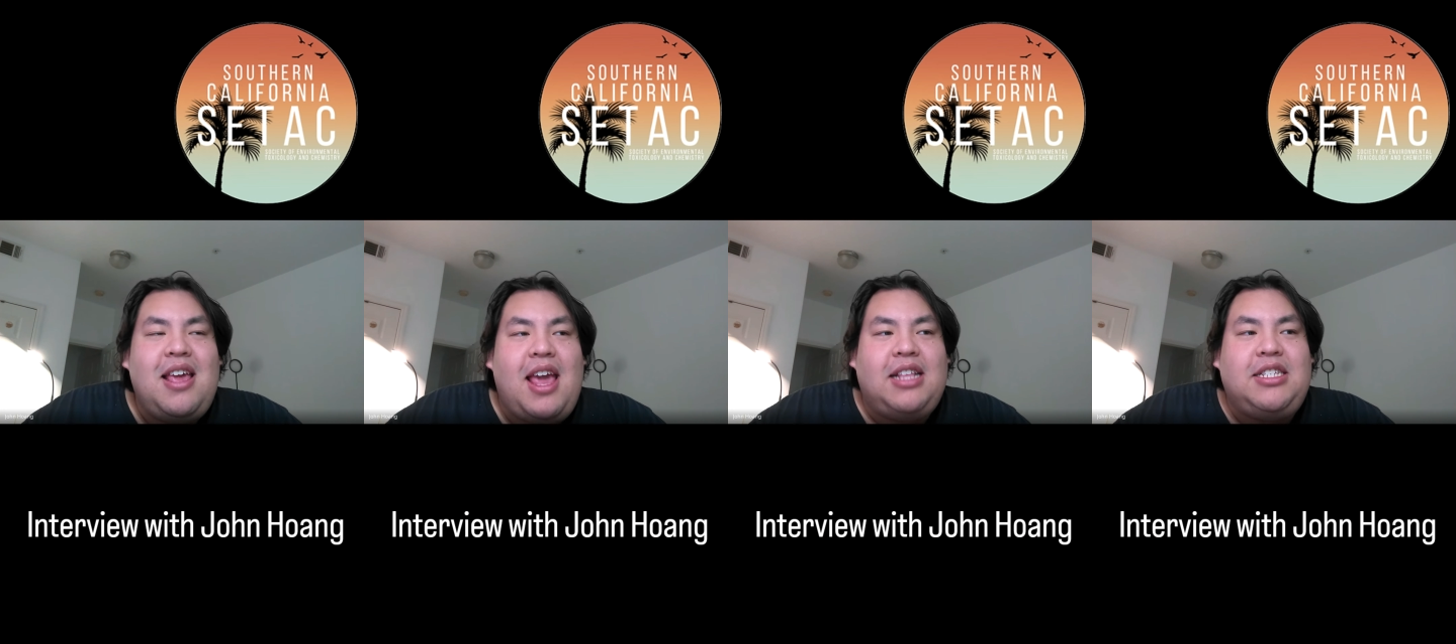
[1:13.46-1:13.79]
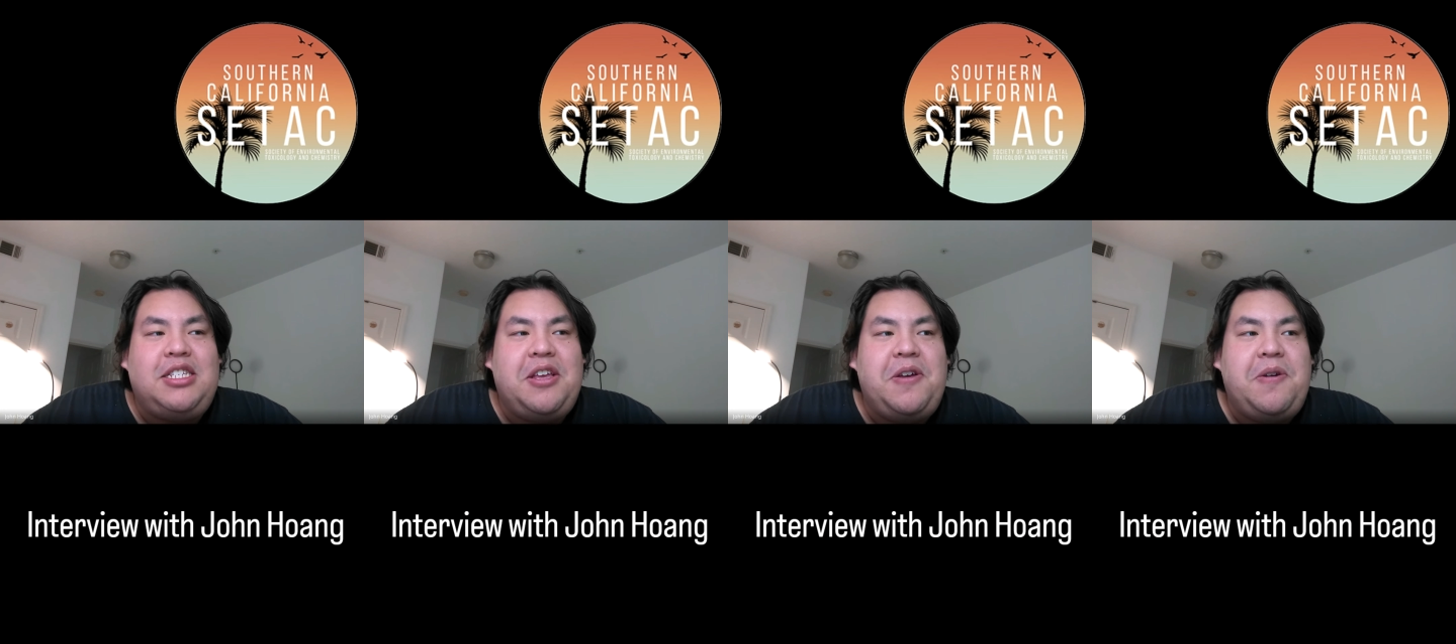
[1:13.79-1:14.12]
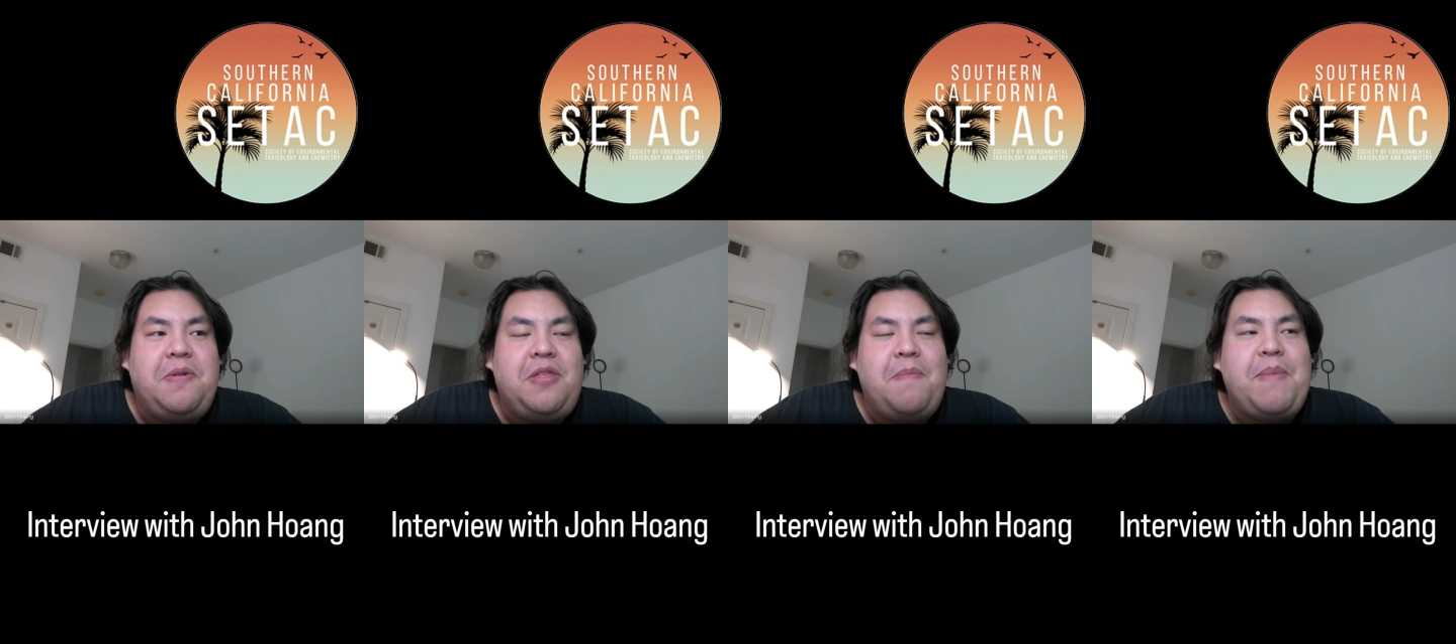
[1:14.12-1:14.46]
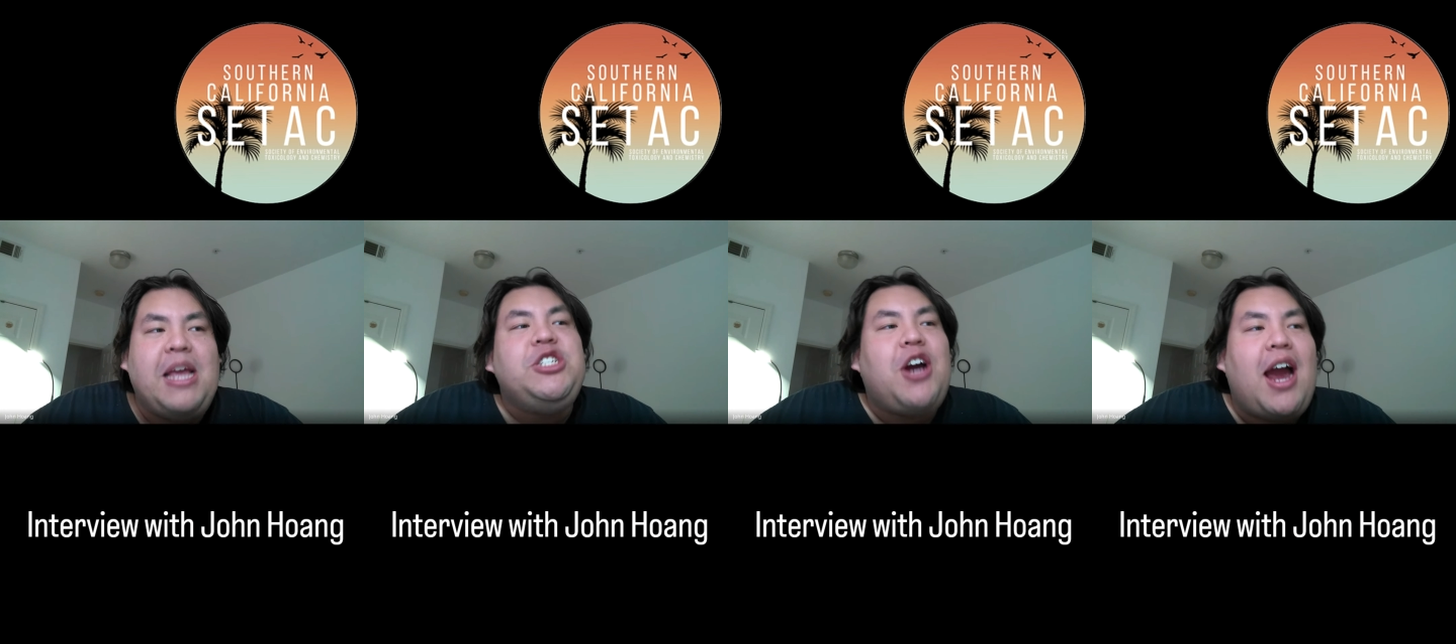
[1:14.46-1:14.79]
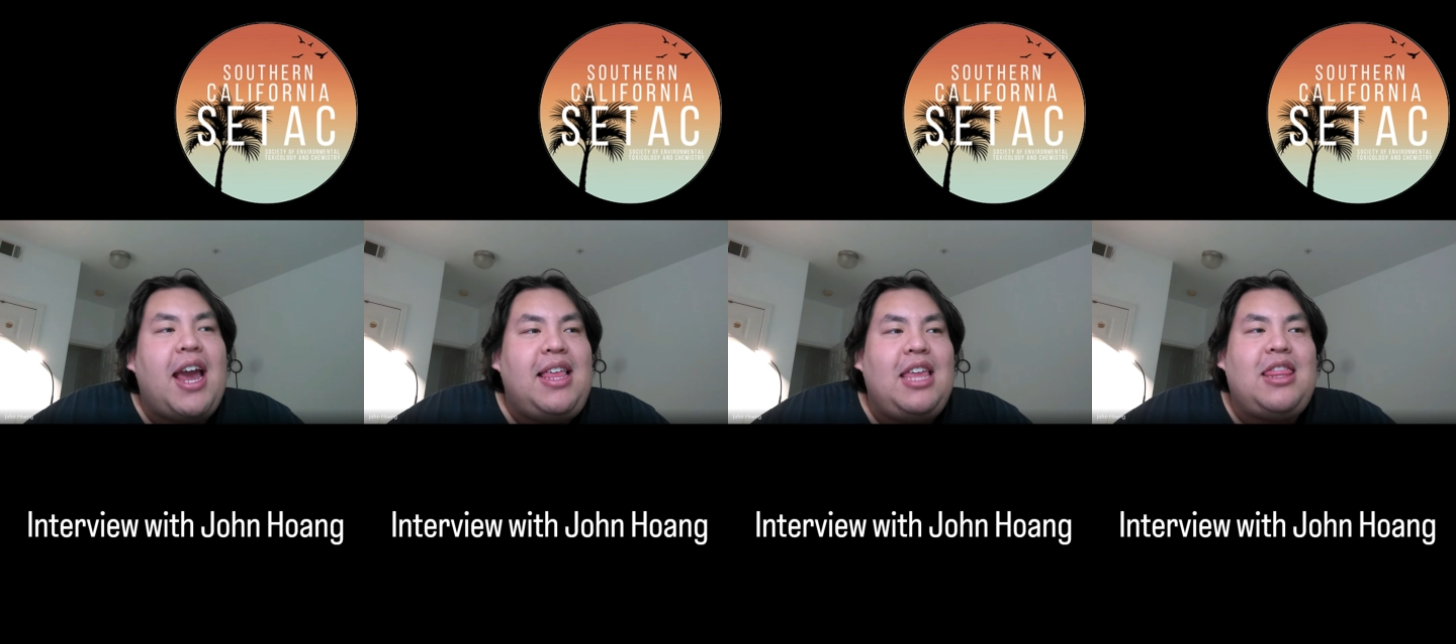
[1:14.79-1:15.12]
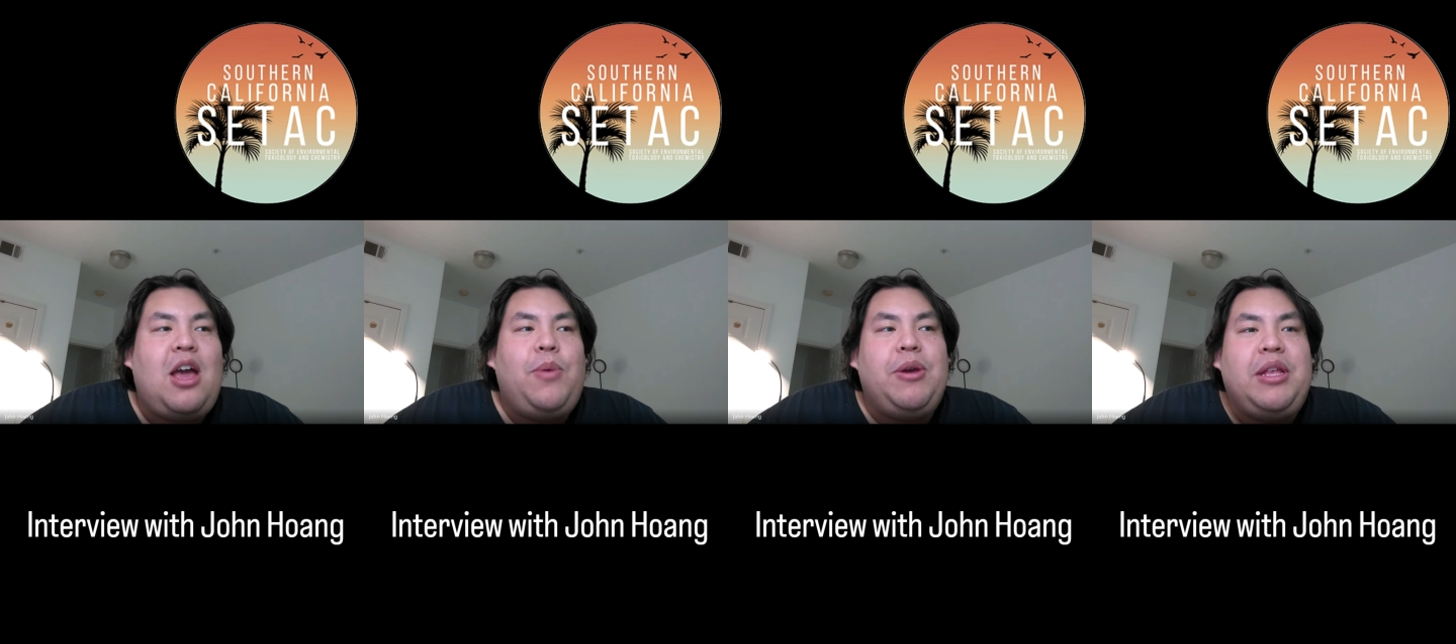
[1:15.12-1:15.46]
And so the major highlight
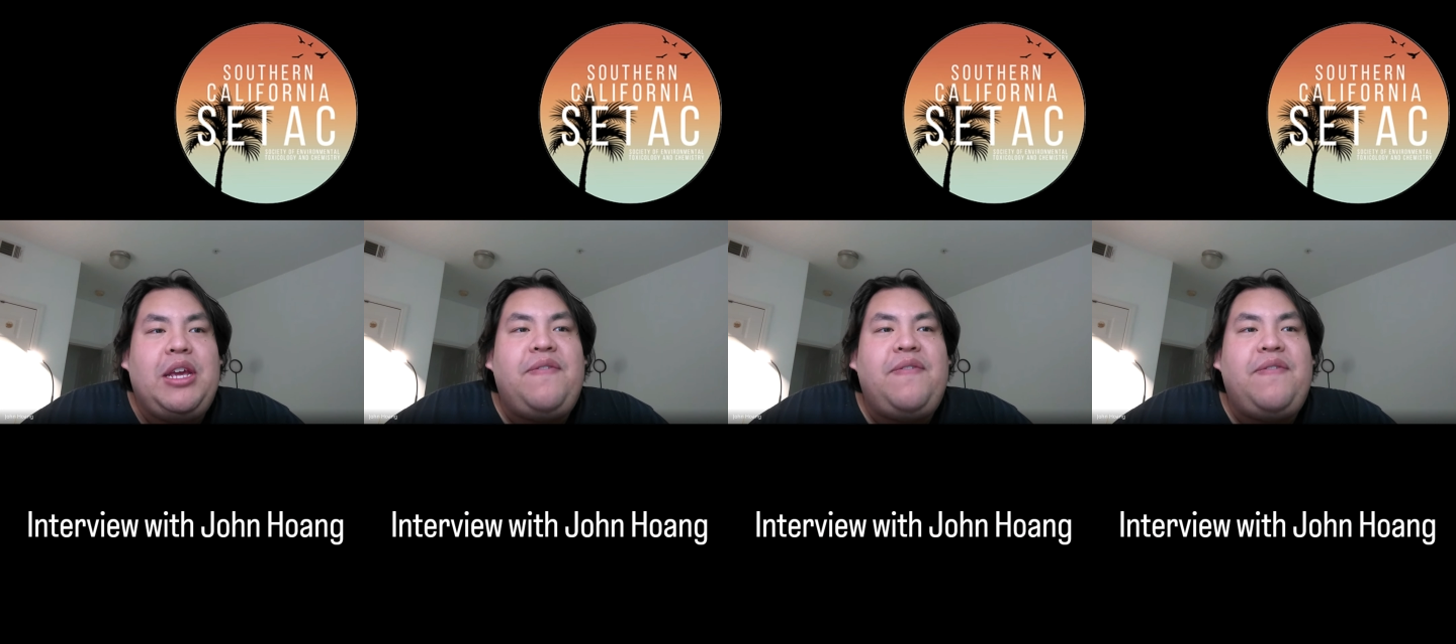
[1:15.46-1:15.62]
that we really